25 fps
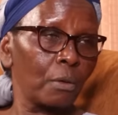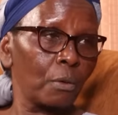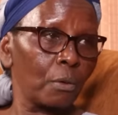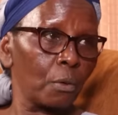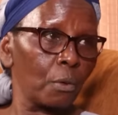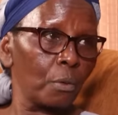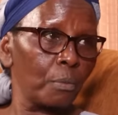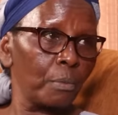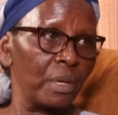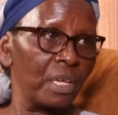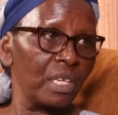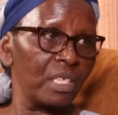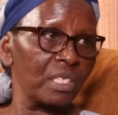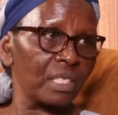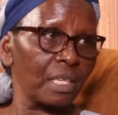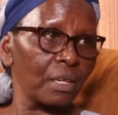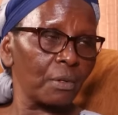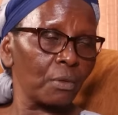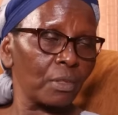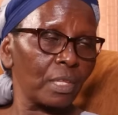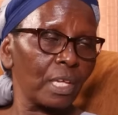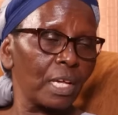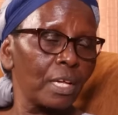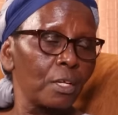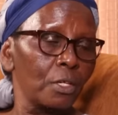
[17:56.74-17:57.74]
grow maize and
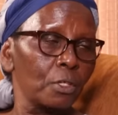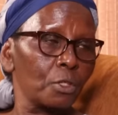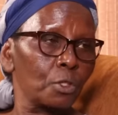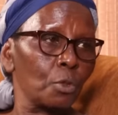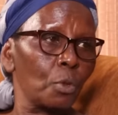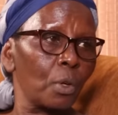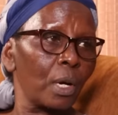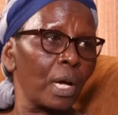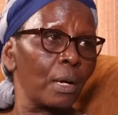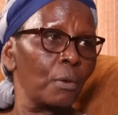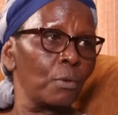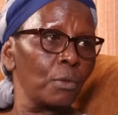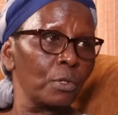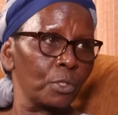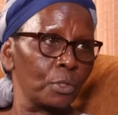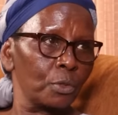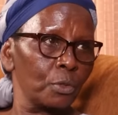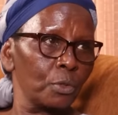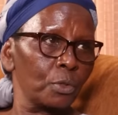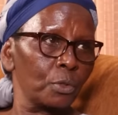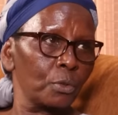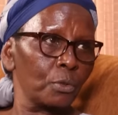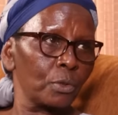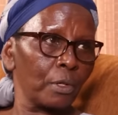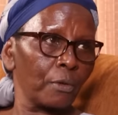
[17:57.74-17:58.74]
all that. So I was
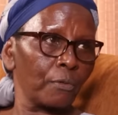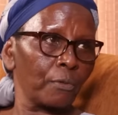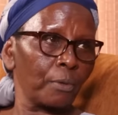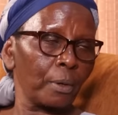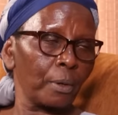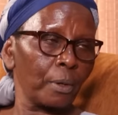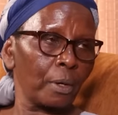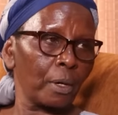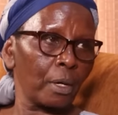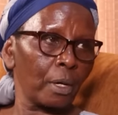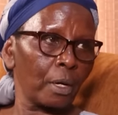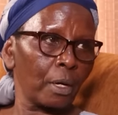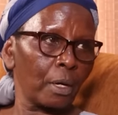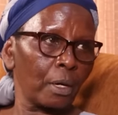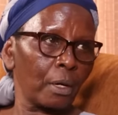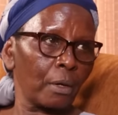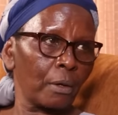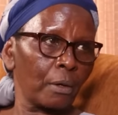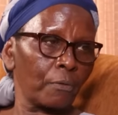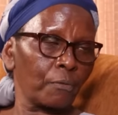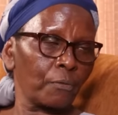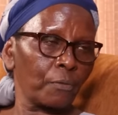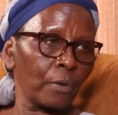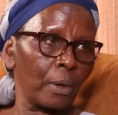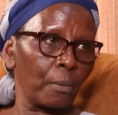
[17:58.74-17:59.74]
used to the
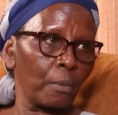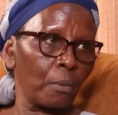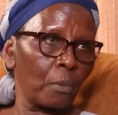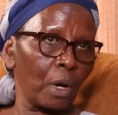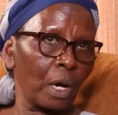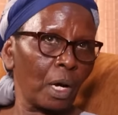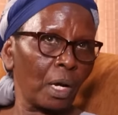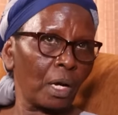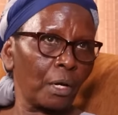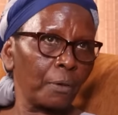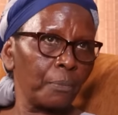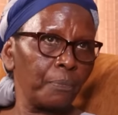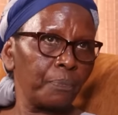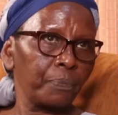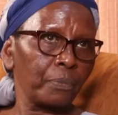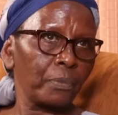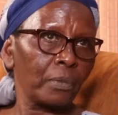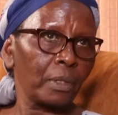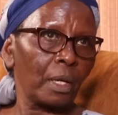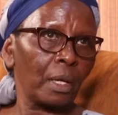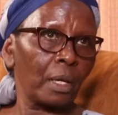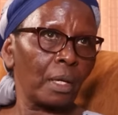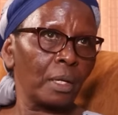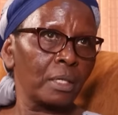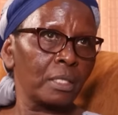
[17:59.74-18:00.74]
farm work.
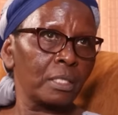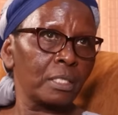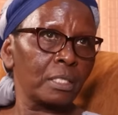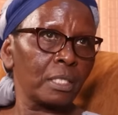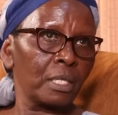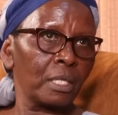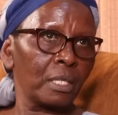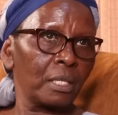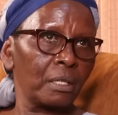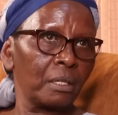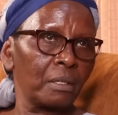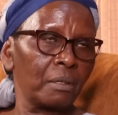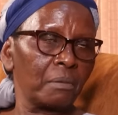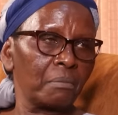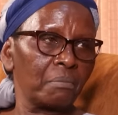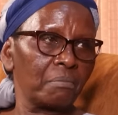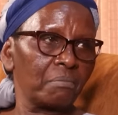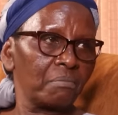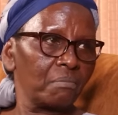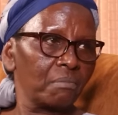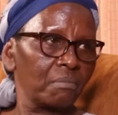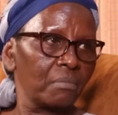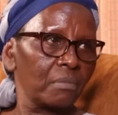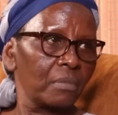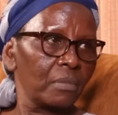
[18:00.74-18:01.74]
And
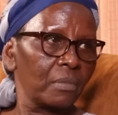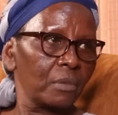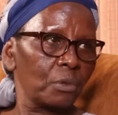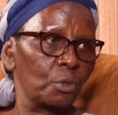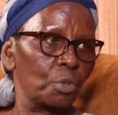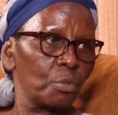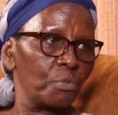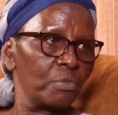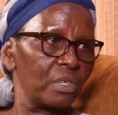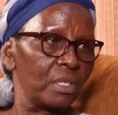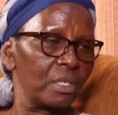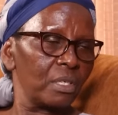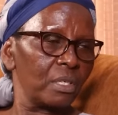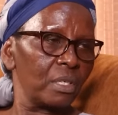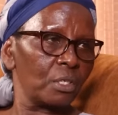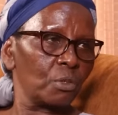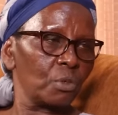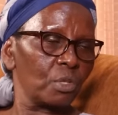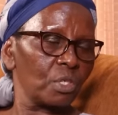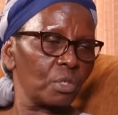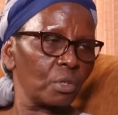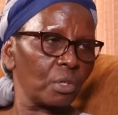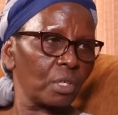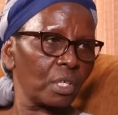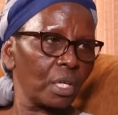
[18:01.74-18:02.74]
to me, it
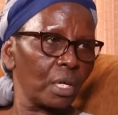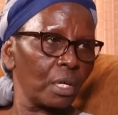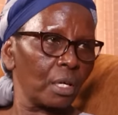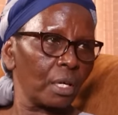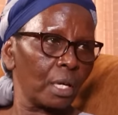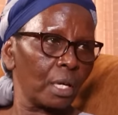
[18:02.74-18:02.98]
was okay.